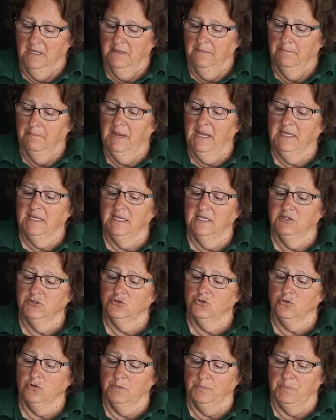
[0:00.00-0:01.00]
My
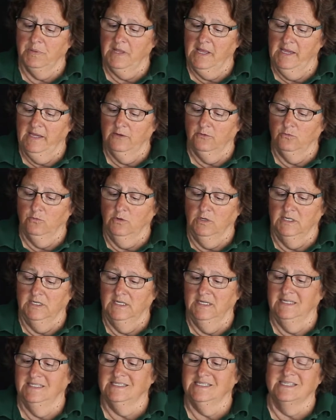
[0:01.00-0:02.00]
indoor plant one
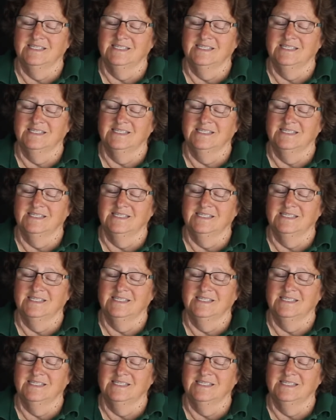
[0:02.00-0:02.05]
is a